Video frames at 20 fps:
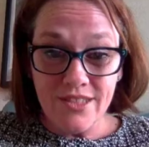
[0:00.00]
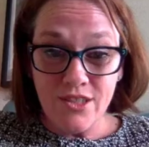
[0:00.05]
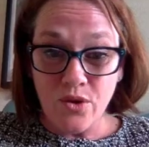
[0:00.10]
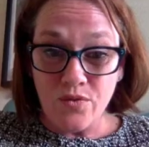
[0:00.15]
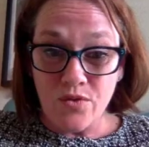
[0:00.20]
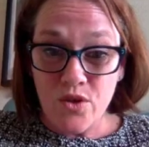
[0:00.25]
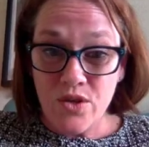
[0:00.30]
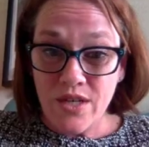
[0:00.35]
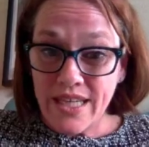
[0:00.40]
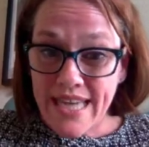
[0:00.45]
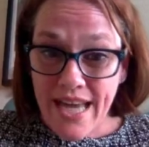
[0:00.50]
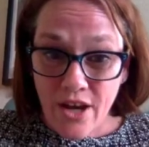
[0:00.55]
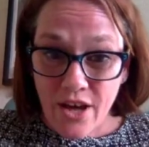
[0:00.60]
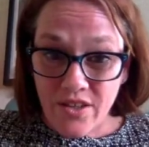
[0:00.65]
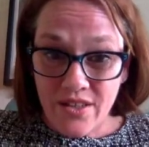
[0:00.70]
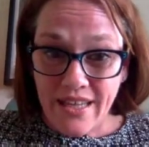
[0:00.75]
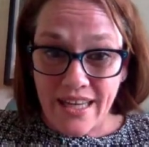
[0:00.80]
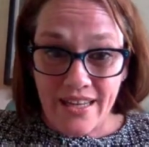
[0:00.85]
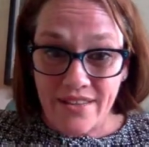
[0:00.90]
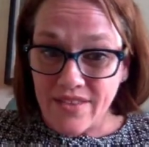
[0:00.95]
know, if you can
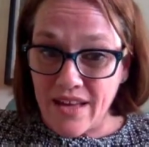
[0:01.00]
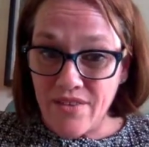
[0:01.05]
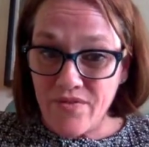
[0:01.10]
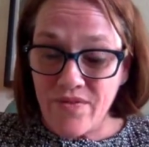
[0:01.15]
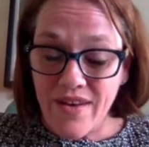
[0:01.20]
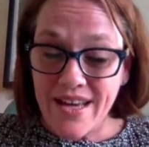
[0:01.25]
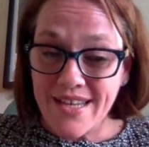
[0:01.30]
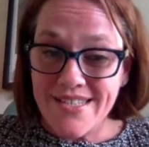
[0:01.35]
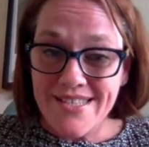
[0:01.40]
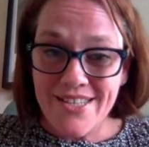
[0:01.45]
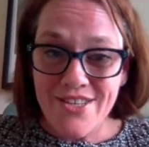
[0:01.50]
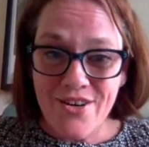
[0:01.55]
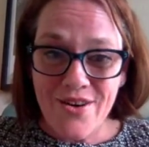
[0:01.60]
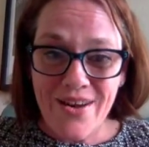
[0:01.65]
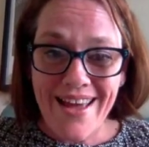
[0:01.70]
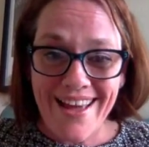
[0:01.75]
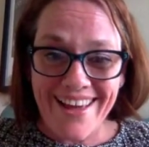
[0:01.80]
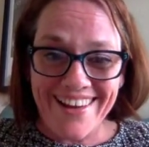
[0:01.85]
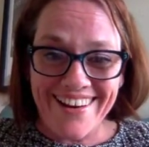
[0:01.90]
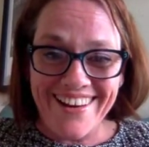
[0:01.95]
calculate it that fast in your
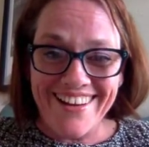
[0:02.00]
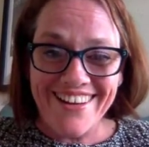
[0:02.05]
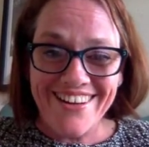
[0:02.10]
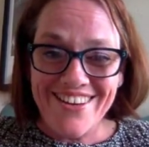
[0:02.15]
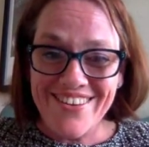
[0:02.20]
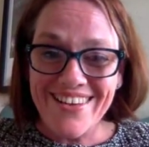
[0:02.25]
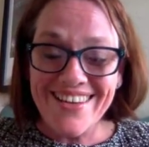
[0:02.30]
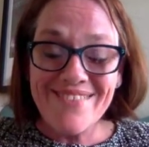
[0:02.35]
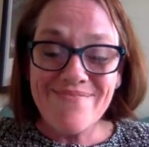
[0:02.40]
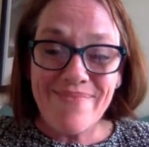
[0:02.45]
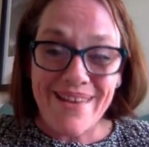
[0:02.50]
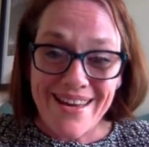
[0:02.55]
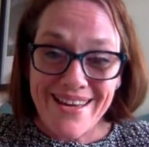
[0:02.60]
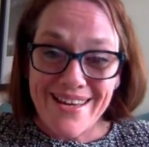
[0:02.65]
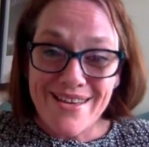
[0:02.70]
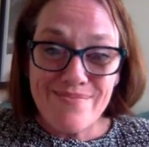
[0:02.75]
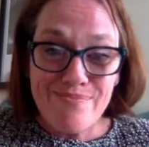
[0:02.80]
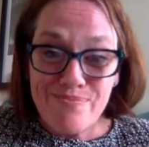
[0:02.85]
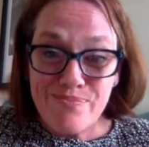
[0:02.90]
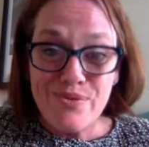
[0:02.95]
head and you can make
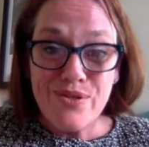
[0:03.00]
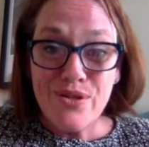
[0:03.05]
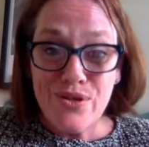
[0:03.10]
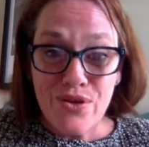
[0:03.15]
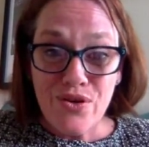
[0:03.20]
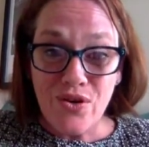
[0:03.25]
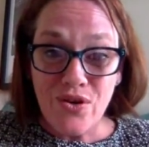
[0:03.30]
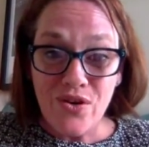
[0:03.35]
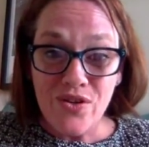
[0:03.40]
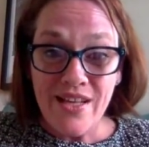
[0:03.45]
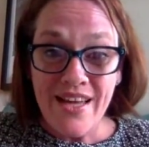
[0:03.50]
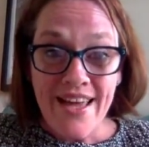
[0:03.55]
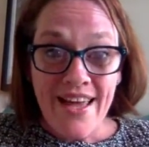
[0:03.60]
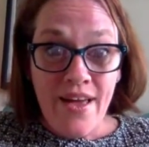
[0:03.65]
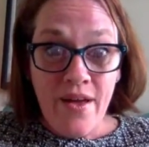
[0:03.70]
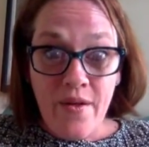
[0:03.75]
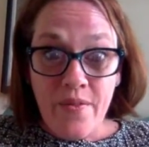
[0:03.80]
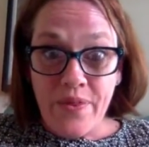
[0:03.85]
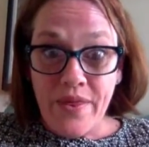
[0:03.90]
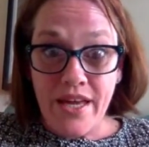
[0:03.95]
it plural,
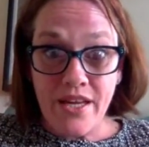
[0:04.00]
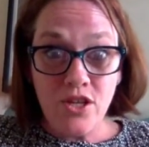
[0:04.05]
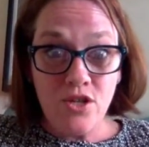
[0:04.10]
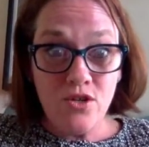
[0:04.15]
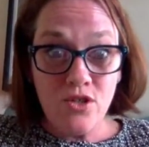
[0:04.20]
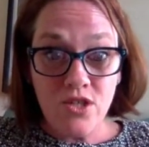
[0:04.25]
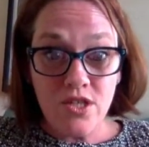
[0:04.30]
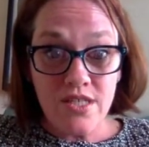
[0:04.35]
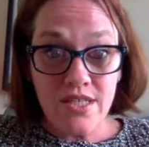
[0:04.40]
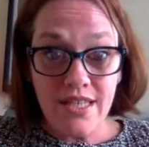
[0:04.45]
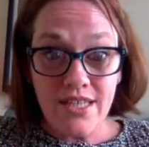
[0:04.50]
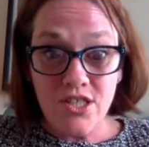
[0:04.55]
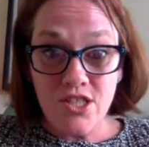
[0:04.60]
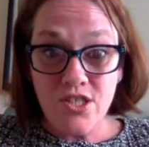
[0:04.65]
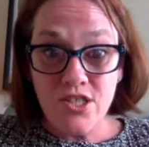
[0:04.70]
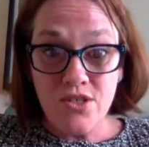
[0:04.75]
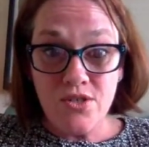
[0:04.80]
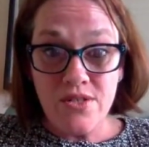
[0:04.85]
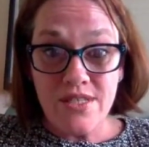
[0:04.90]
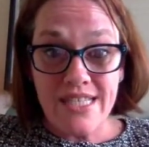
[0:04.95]
then you just get
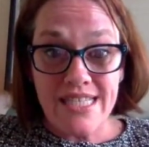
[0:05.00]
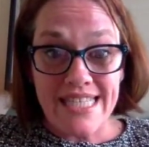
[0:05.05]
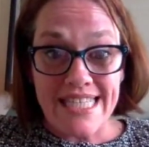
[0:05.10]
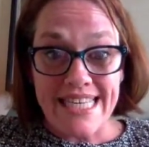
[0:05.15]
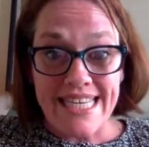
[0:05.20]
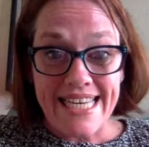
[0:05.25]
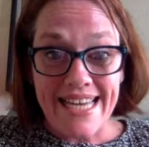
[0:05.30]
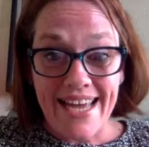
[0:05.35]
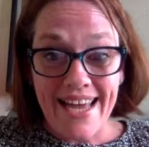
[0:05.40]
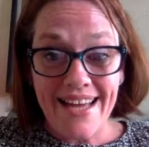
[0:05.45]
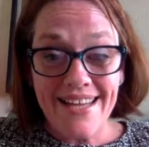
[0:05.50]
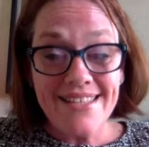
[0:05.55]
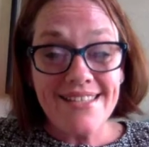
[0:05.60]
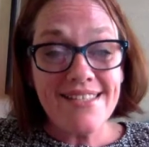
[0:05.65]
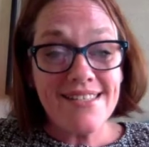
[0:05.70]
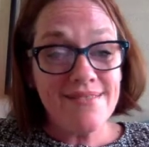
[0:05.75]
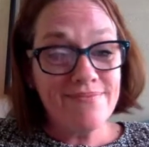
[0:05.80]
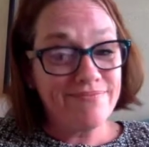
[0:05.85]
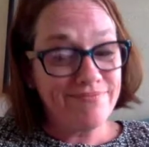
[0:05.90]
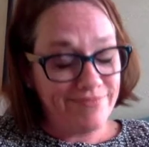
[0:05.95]
to use
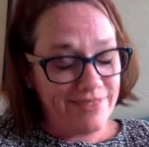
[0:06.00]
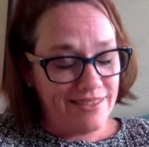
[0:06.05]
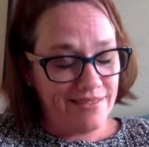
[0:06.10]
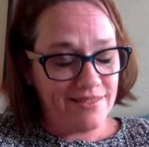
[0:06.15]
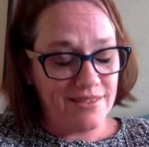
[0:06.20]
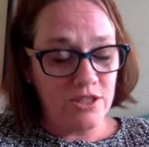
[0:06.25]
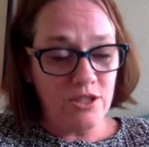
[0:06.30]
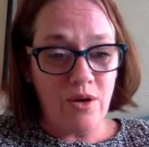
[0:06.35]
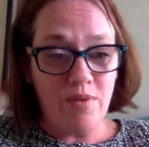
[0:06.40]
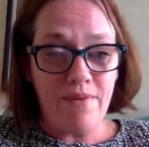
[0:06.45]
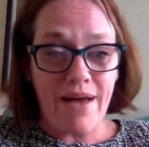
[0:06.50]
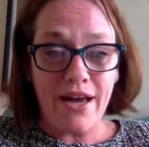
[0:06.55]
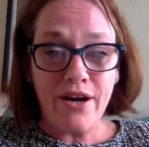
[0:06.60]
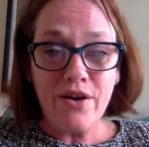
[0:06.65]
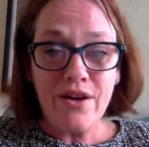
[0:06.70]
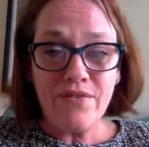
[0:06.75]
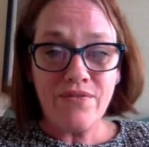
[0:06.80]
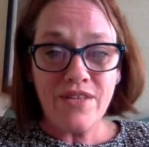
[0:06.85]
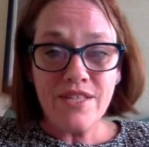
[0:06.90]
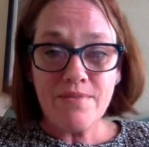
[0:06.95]
CES, no matter
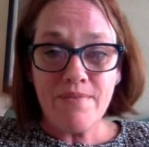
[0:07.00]
if it's